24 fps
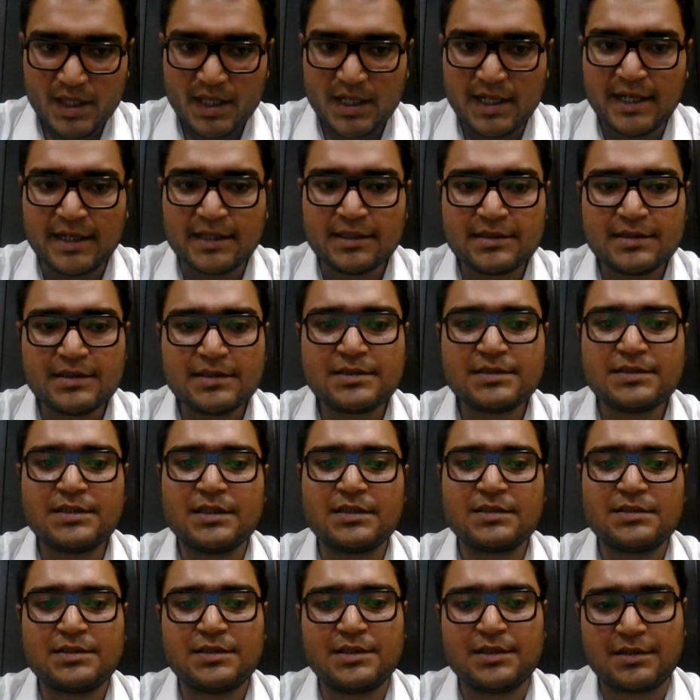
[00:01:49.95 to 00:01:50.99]
At this
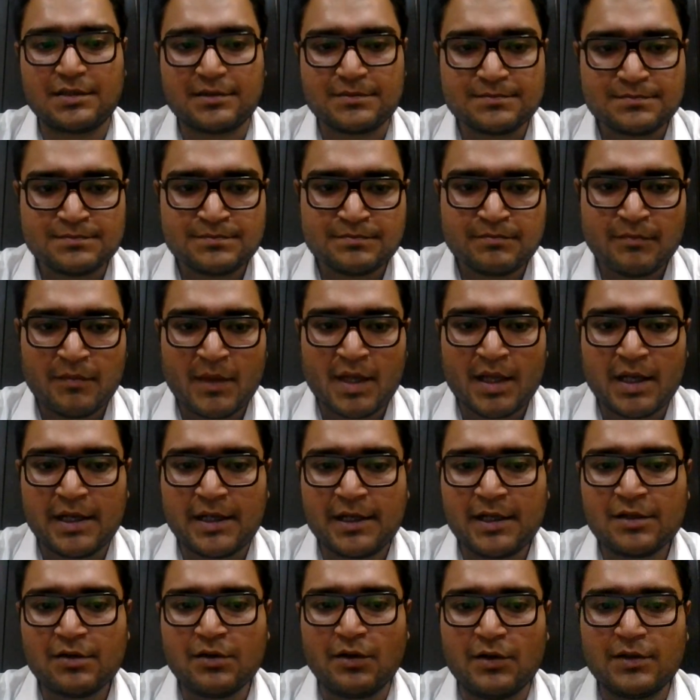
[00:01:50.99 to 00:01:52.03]
juncture,
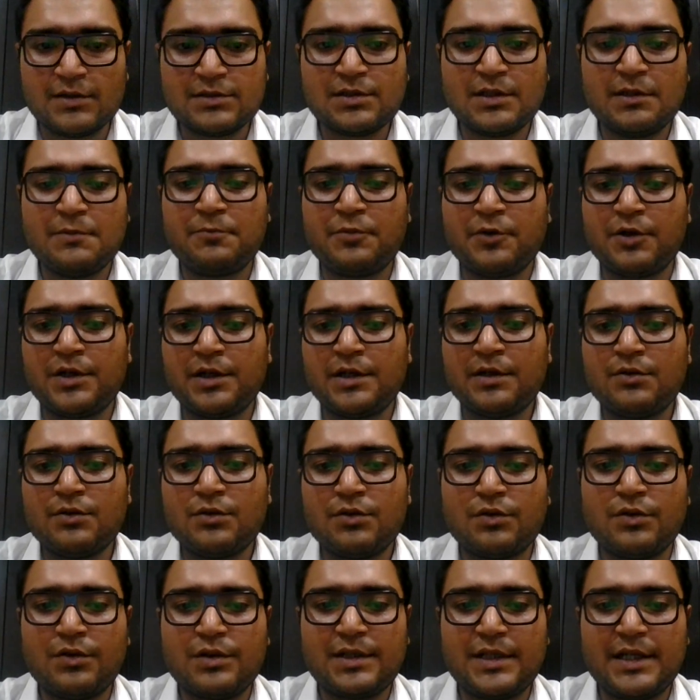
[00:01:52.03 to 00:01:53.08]
it is also important to
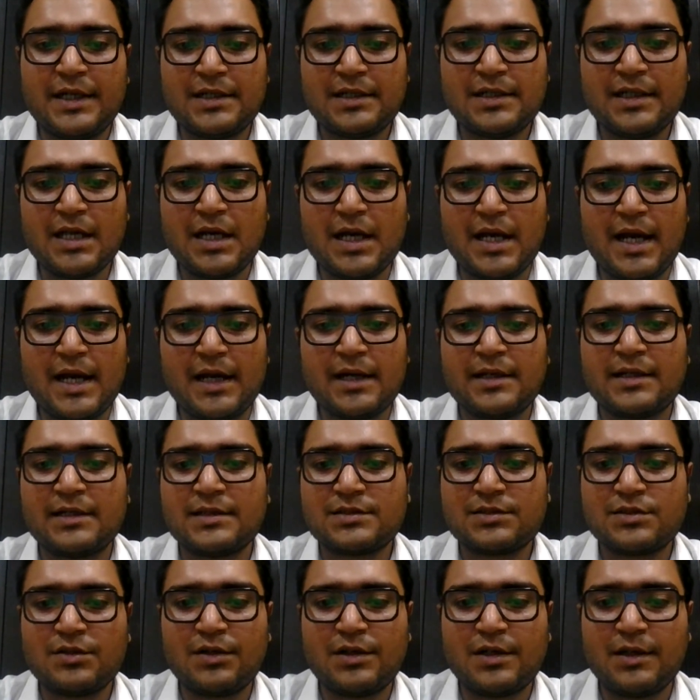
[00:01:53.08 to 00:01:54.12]
note that the Act
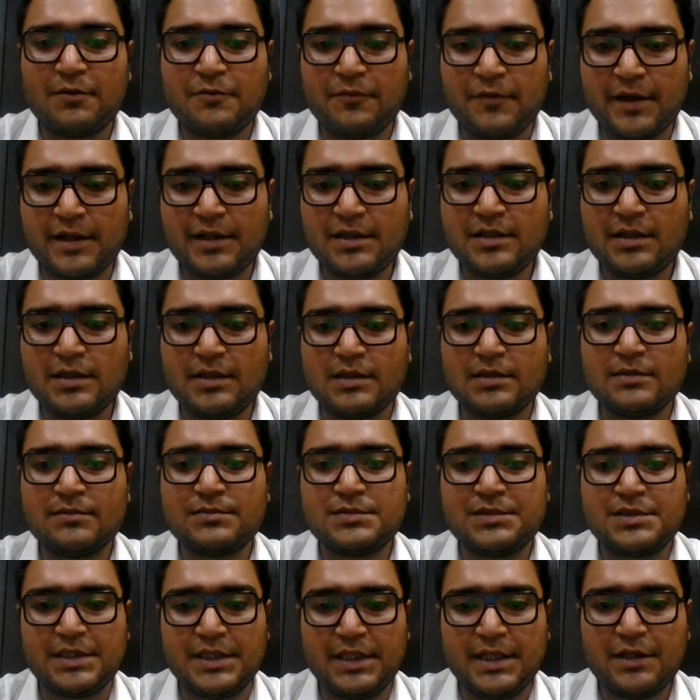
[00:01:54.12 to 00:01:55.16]
does not define the term
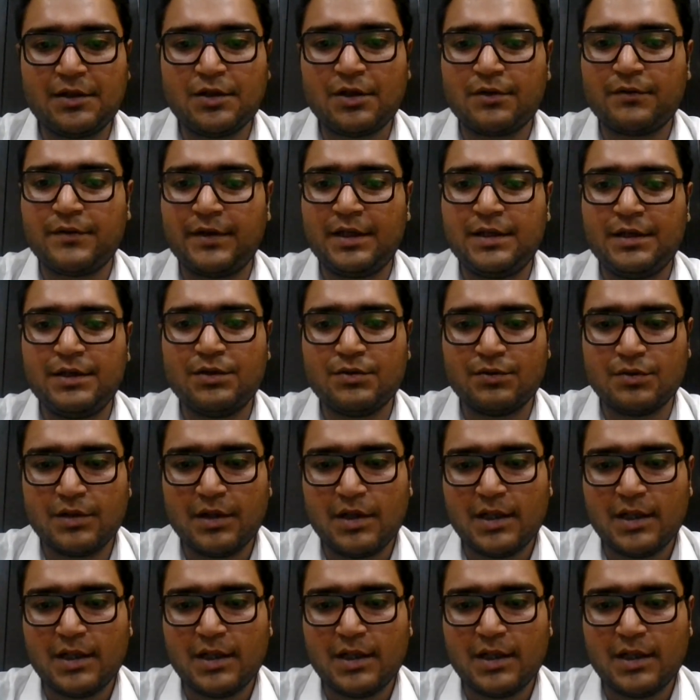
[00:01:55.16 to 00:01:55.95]
seat or venue.